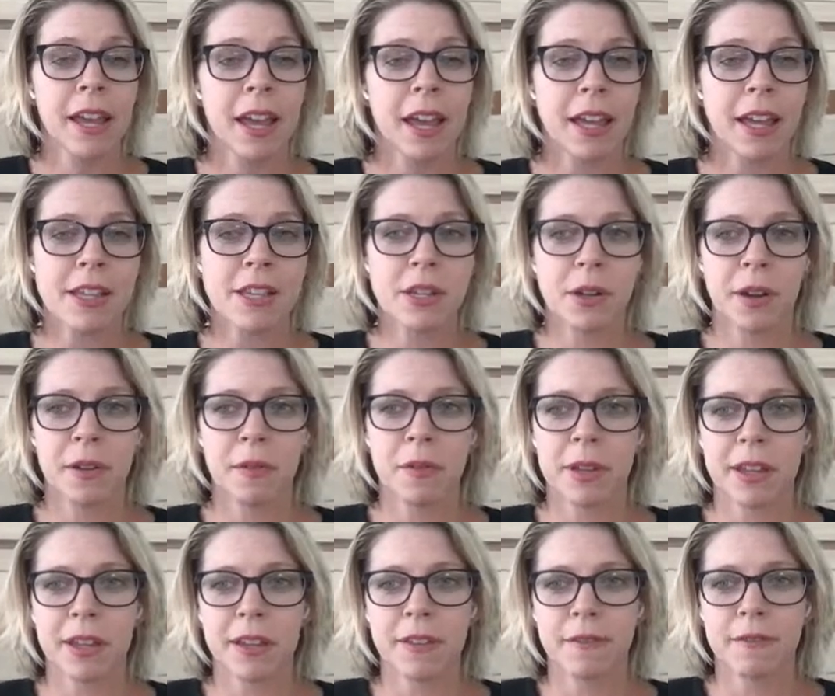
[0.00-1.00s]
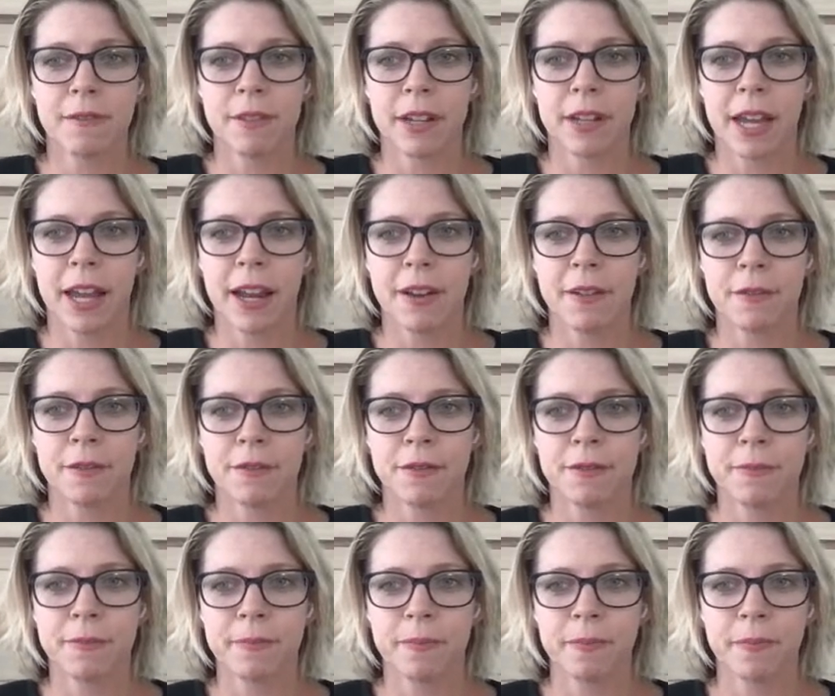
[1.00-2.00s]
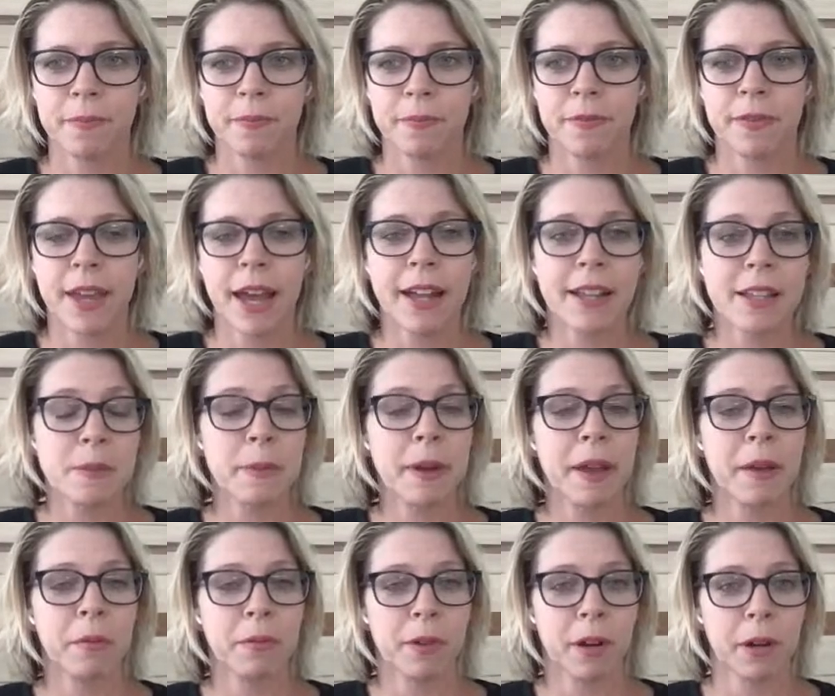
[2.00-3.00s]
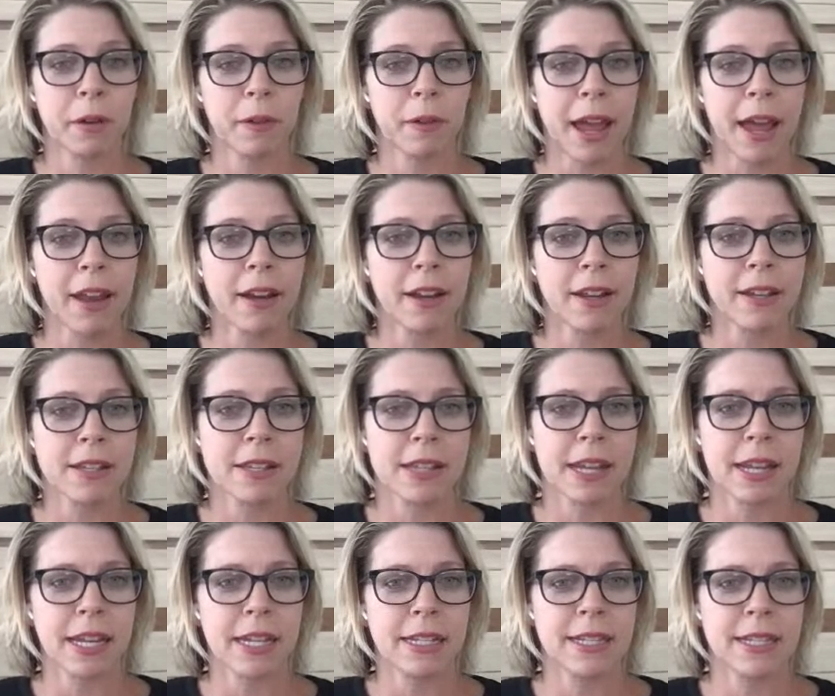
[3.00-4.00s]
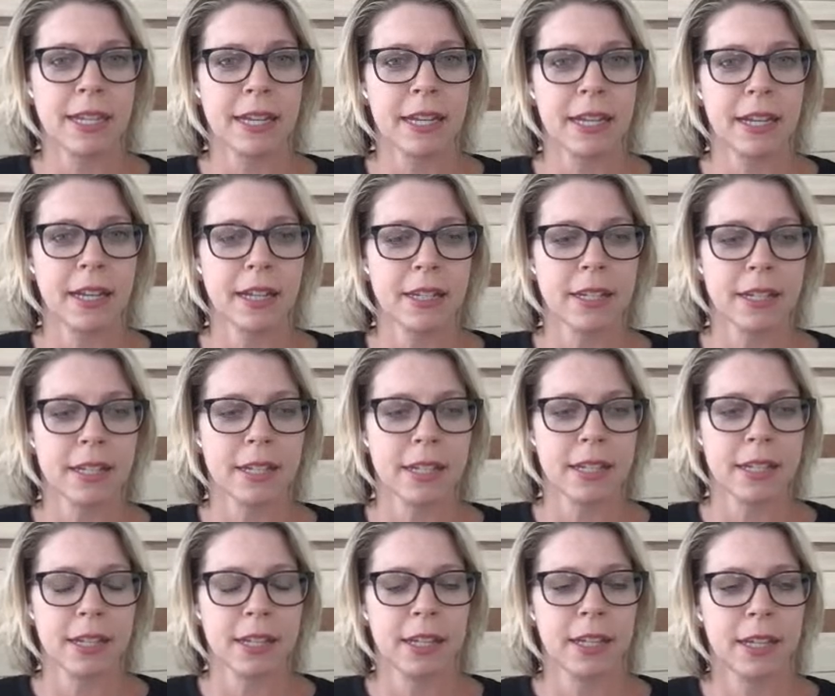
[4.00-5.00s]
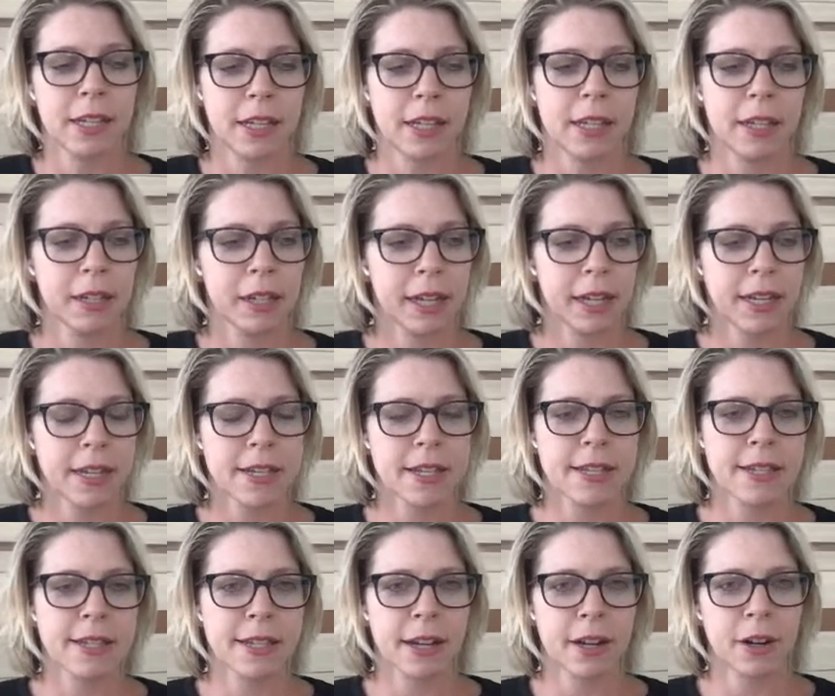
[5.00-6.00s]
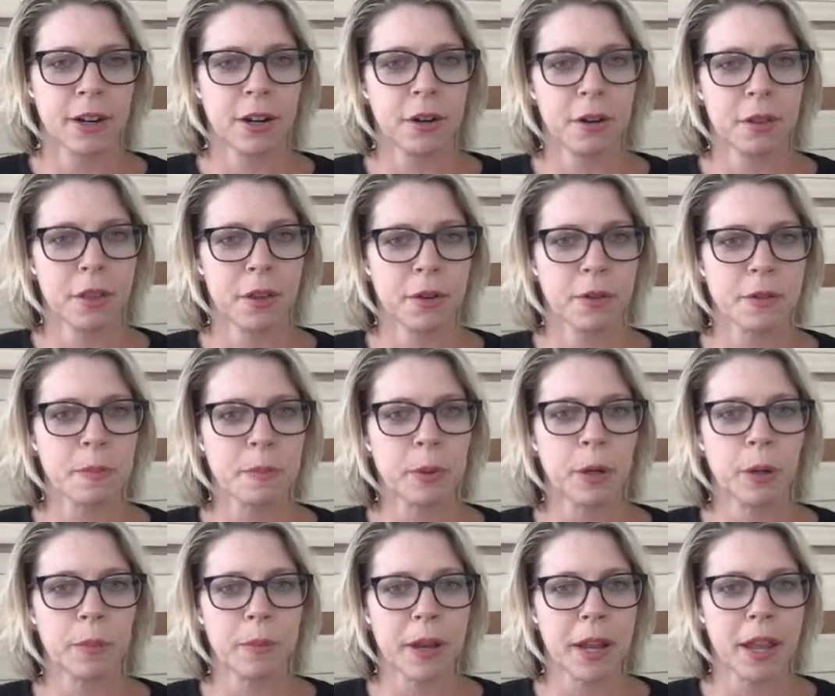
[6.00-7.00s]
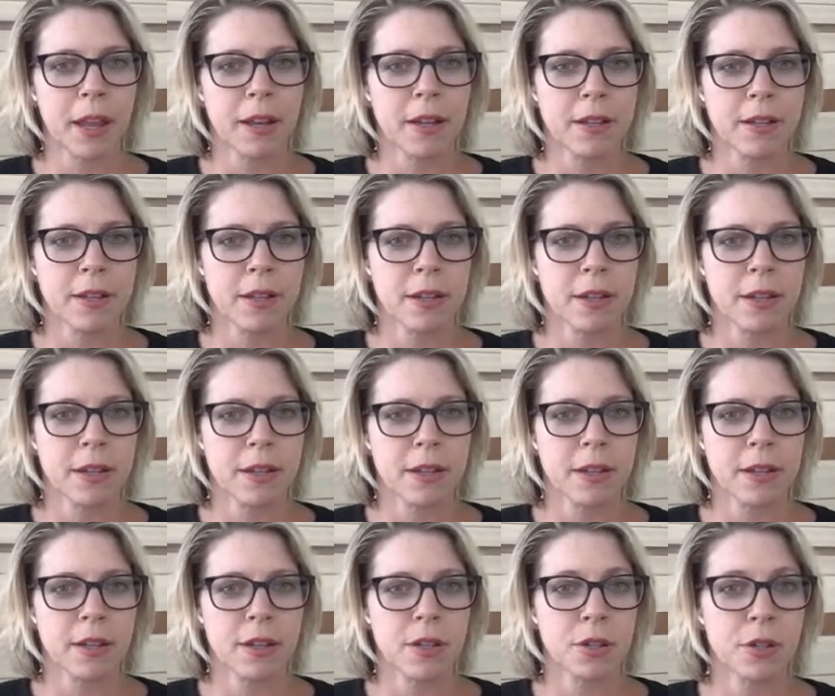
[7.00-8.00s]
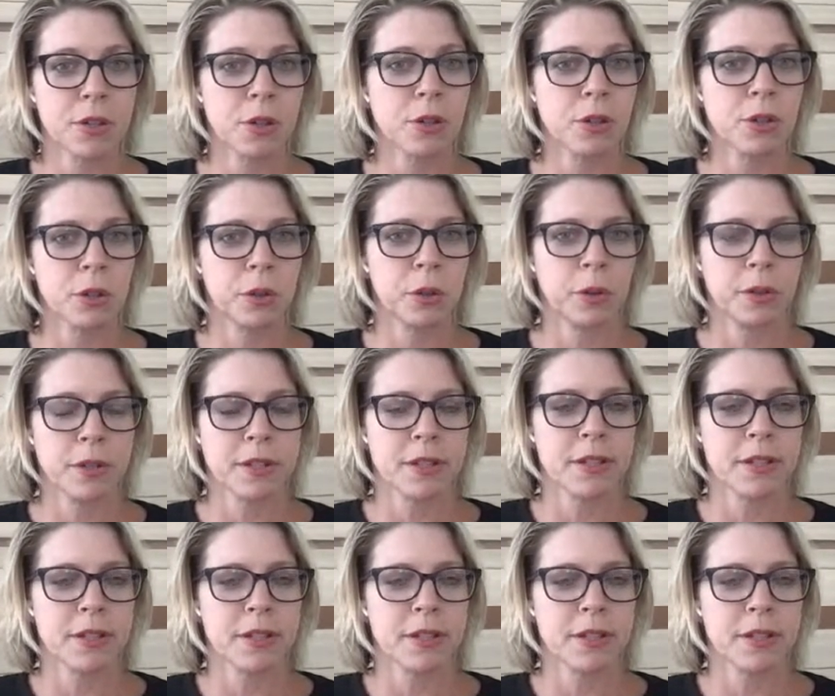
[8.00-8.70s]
And so I really kind of, that's my regret, is that I didn't consider those permanent surgical